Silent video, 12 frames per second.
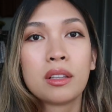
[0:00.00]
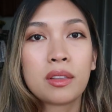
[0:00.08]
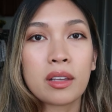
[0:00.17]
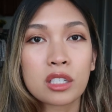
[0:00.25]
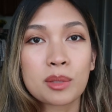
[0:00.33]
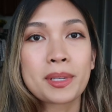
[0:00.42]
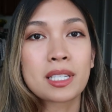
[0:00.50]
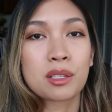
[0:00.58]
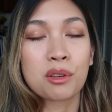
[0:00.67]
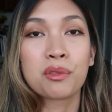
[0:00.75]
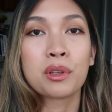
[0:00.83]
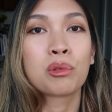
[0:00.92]
their
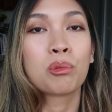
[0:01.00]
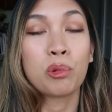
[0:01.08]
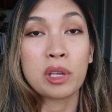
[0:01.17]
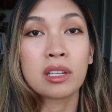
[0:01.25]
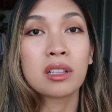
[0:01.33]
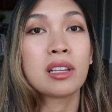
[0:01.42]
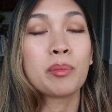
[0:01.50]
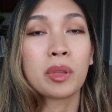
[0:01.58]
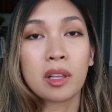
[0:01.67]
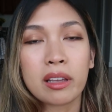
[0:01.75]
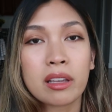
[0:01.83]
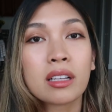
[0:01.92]
specific weekly
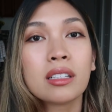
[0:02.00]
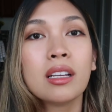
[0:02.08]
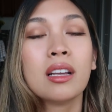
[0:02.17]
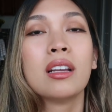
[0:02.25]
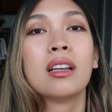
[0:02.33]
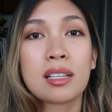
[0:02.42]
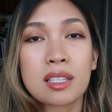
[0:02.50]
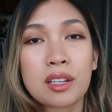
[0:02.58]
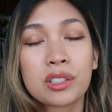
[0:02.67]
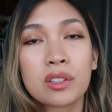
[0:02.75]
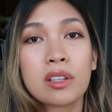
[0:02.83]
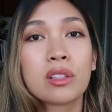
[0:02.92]
plan.
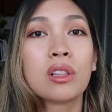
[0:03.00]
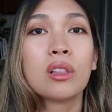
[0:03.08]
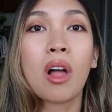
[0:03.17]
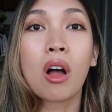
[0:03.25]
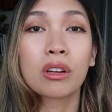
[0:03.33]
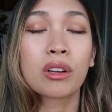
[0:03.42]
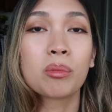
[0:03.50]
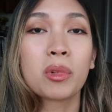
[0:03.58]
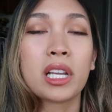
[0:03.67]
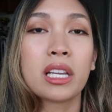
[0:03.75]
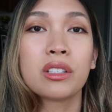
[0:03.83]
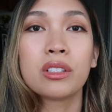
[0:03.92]
Essentially, the longer
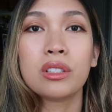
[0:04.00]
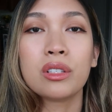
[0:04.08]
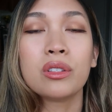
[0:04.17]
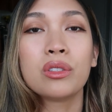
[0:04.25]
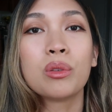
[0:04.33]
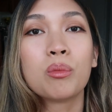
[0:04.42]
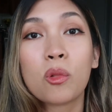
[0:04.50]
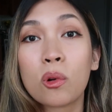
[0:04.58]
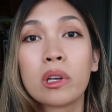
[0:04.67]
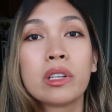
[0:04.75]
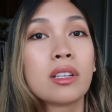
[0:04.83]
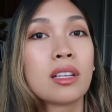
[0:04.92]
plan you do, the
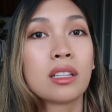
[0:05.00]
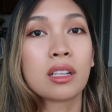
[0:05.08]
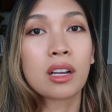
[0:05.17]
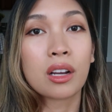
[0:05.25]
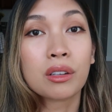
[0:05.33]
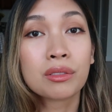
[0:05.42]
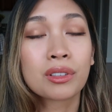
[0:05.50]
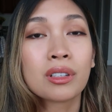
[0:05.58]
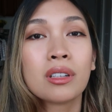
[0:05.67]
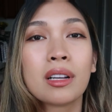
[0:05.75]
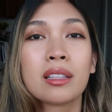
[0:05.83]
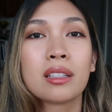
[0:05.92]
more you can
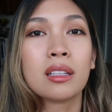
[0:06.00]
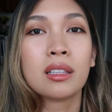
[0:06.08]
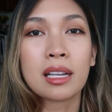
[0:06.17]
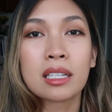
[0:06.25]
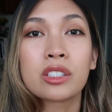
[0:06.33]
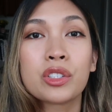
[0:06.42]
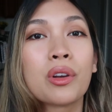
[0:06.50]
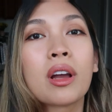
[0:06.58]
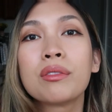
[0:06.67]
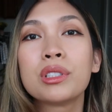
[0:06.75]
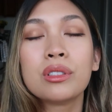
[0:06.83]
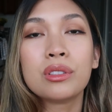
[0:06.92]
cover and the less you
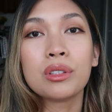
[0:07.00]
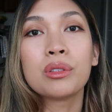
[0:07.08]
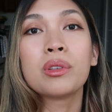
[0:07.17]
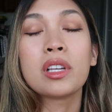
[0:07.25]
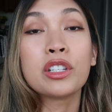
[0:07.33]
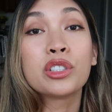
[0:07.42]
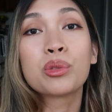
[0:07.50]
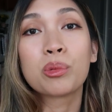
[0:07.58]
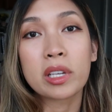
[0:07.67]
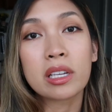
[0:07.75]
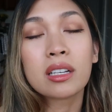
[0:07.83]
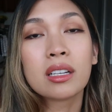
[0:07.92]
have to do each
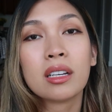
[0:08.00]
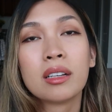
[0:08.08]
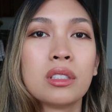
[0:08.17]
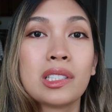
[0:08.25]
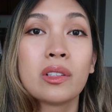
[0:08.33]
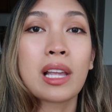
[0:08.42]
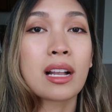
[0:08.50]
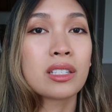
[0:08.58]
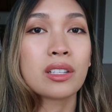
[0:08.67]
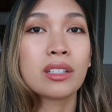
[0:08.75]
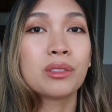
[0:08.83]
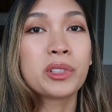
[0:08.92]
week. So
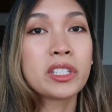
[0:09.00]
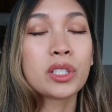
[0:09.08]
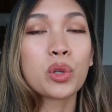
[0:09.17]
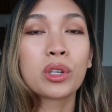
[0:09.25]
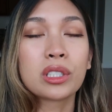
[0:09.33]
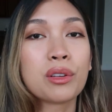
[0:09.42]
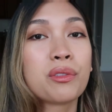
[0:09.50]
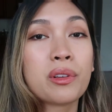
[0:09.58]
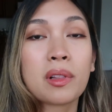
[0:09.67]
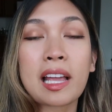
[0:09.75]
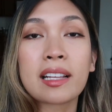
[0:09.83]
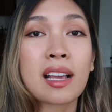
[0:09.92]
that's a good resource if
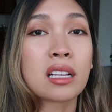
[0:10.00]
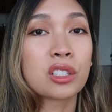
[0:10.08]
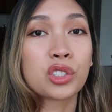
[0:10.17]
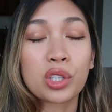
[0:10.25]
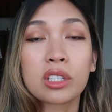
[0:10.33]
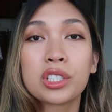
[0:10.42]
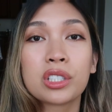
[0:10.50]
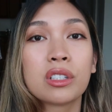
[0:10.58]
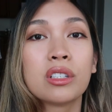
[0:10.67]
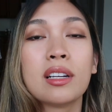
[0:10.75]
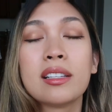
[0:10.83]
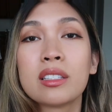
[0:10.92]
you like that
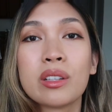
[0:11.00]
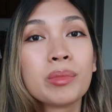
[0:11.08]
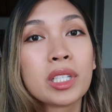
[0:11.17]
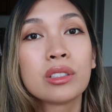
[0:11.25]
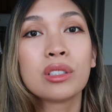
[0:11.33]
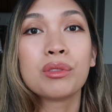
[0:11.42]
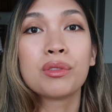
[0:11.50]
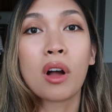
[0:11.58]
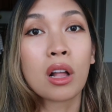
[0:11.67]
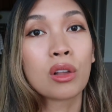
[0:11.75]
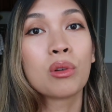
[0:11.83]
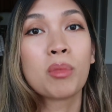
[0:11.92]
structure and something to
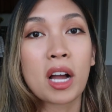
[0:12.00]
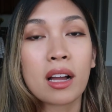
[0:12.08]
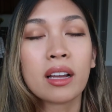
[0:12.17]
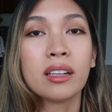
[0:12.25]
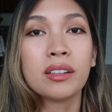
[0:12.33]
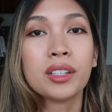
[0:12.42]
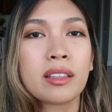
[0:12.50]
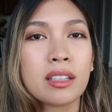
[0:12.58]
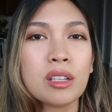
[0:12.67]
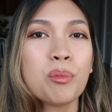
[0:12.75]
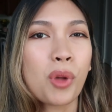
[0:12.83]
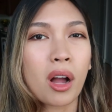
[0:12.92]
follow by. I
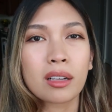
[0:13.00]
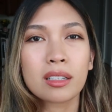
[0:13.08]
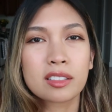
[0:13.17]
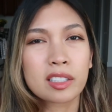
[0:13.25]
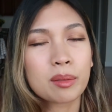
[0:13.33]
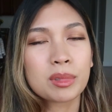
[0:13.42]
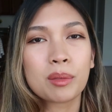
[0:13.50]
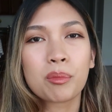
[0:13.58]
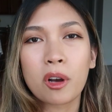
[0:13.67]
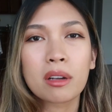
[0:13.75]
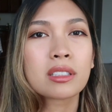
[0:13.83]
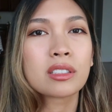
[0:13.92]
think the mock exams and
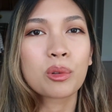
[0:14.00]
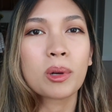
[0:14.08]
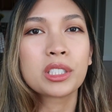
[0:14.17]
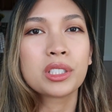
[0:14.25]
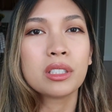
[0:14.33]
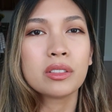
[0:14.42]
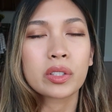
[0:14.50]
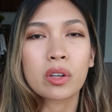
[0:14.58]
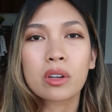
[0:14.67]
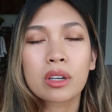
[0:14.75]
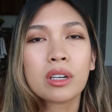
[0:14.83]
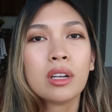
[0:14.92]
practice questions
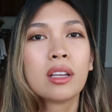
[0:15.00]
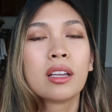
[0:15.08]
are